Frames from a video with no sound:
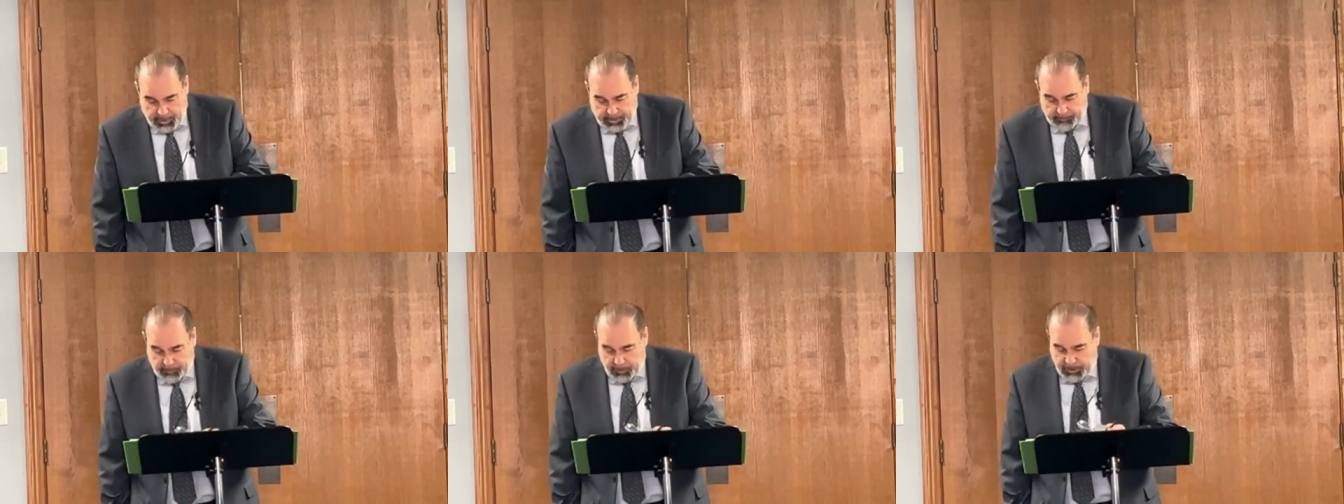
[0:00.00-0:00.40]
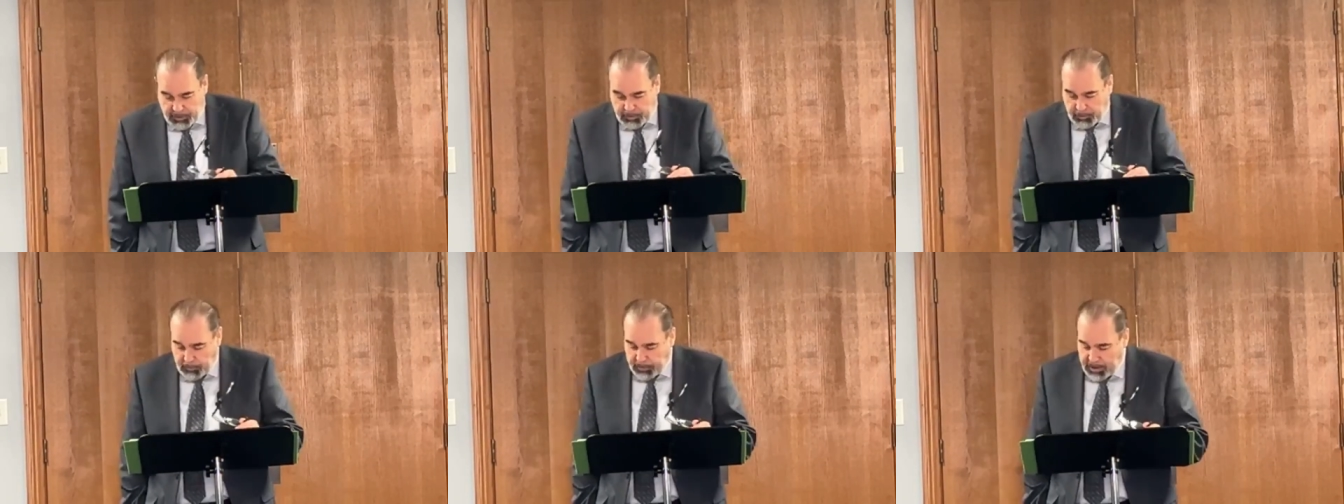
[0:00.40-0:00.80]
So again,
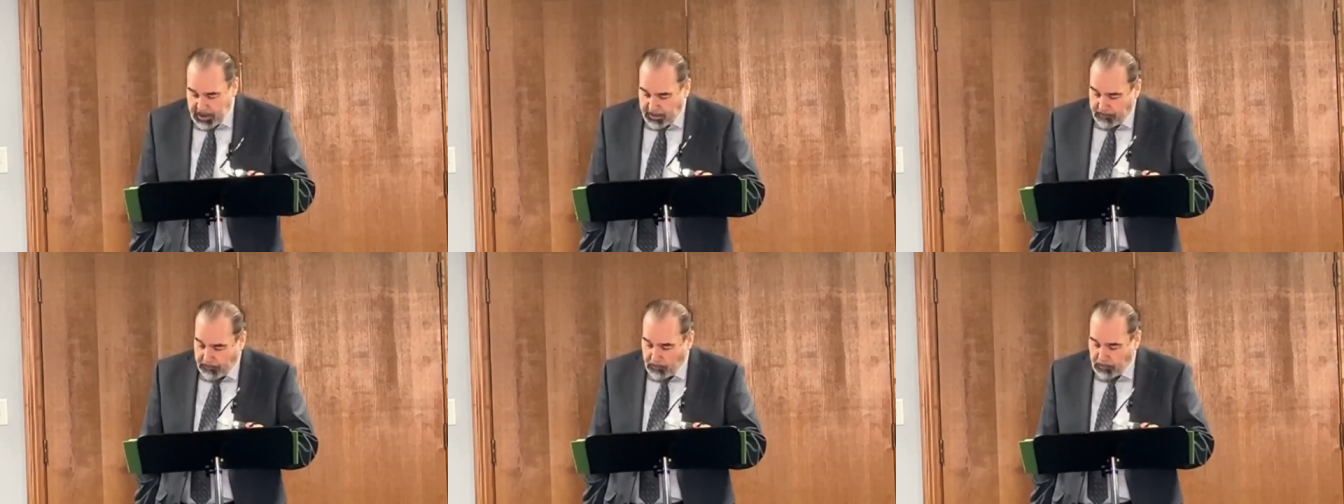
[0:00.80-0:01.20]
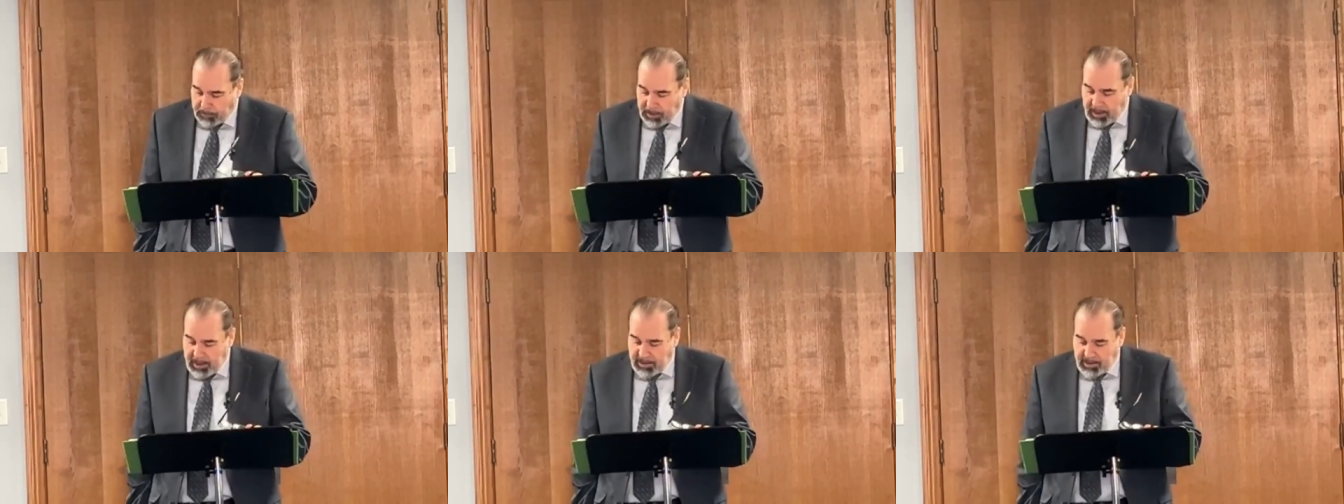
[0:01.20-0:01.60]
verses 13 and
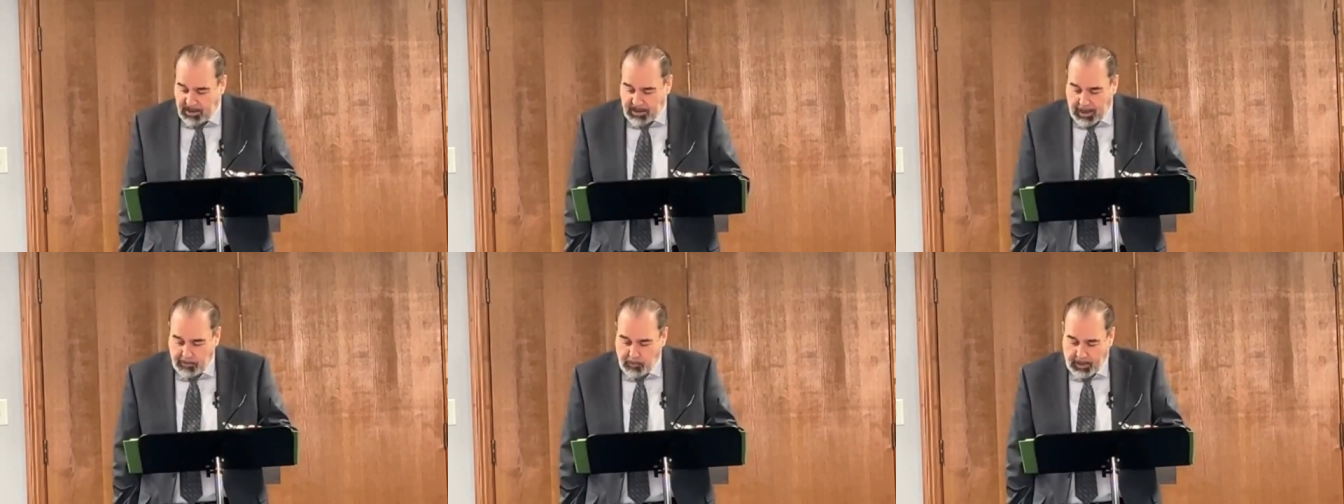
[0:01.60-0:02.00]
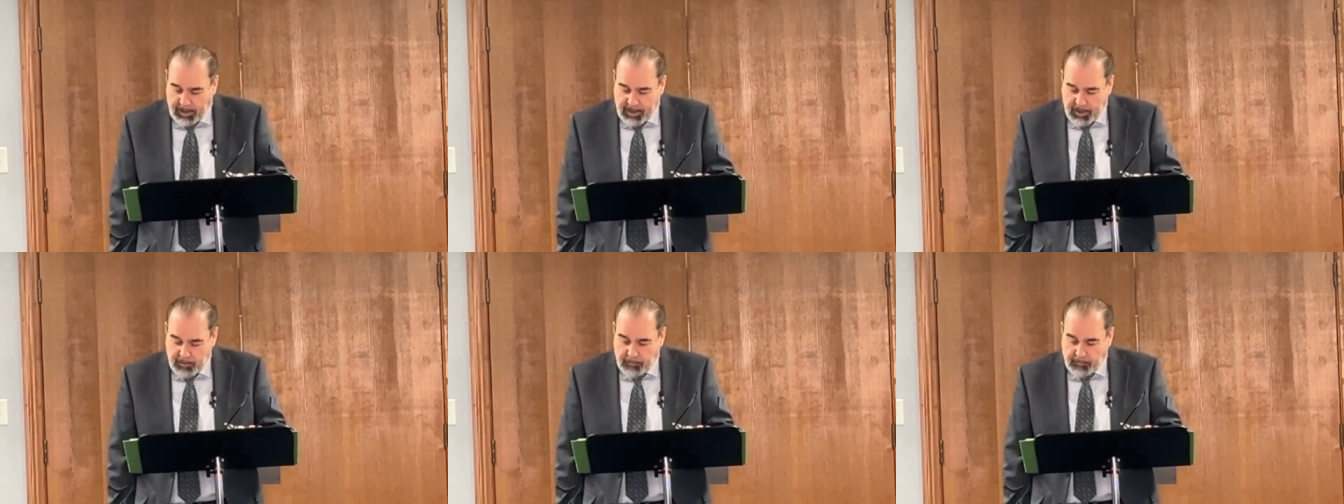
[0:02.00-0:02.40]
14, he says, I
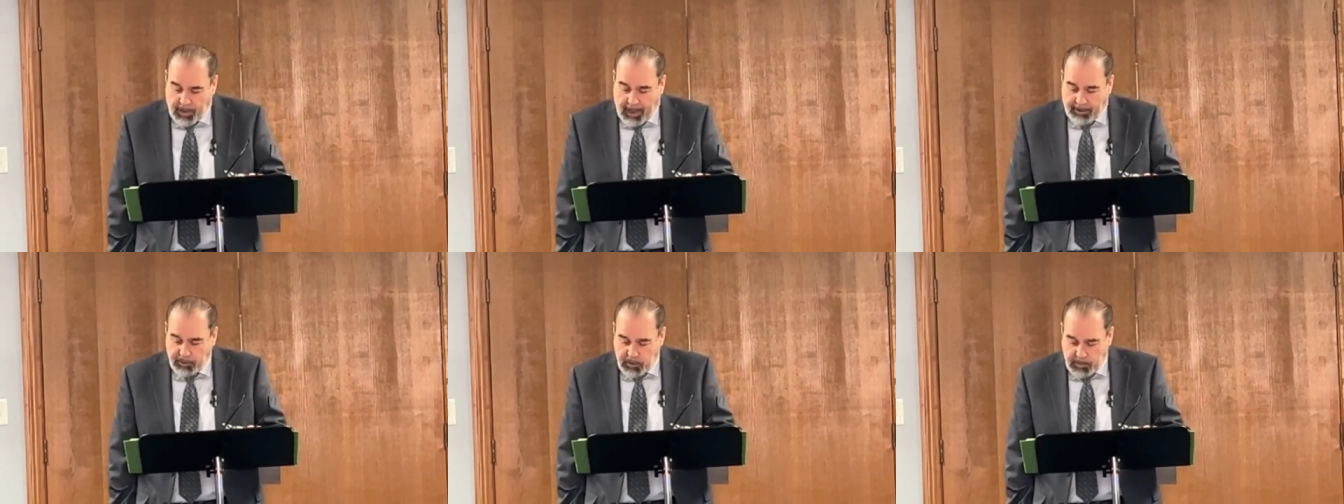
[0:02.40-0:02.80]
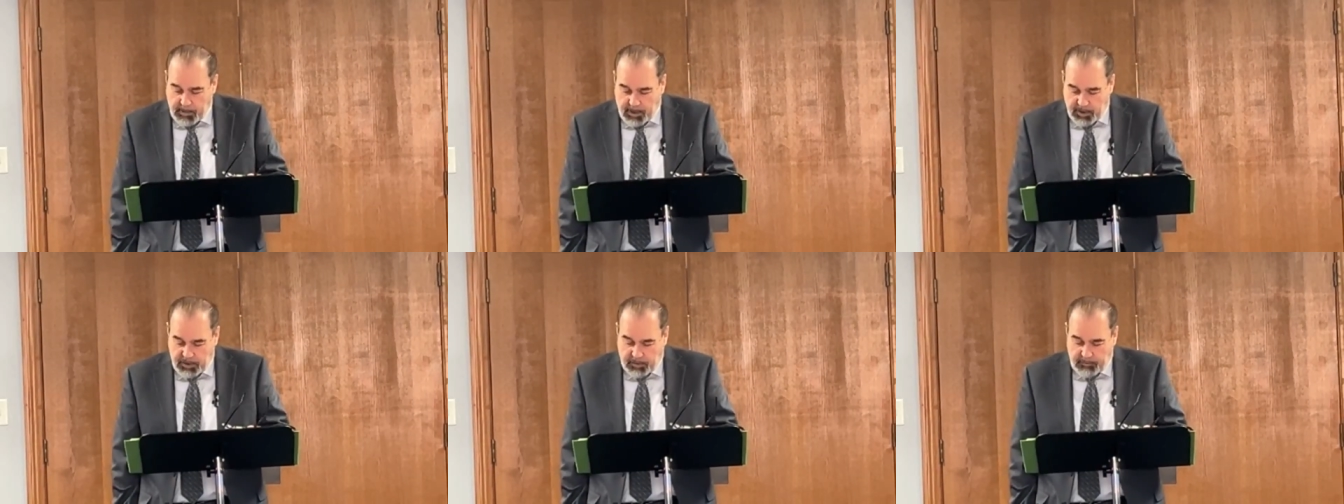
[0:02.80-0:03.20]
write unto you, fathers,
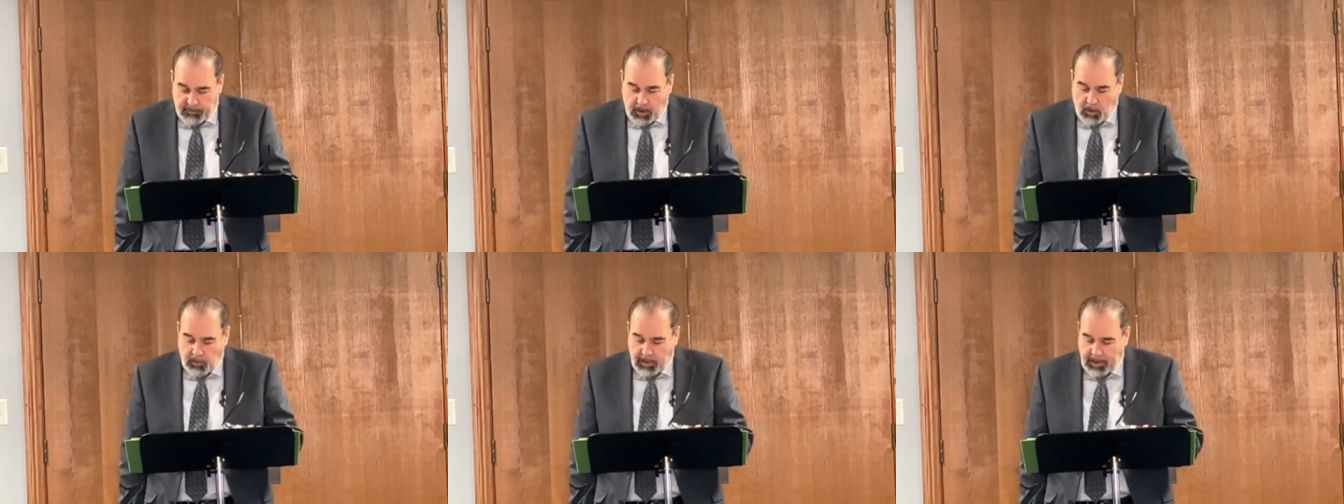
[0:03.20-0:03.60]
because you've